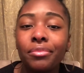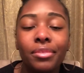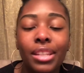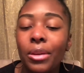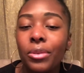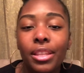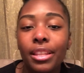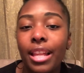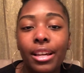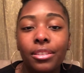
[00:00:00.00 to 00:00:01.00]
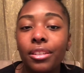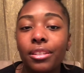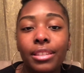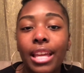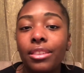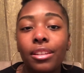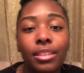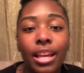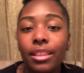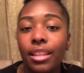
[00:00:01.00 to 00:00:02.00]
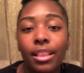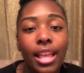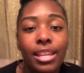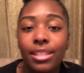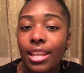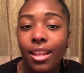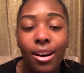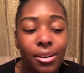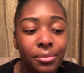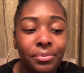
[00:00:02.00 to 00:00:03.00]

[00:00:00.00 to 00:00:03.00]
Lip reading: they really didn't like a nook. That nook thing didn't last at all.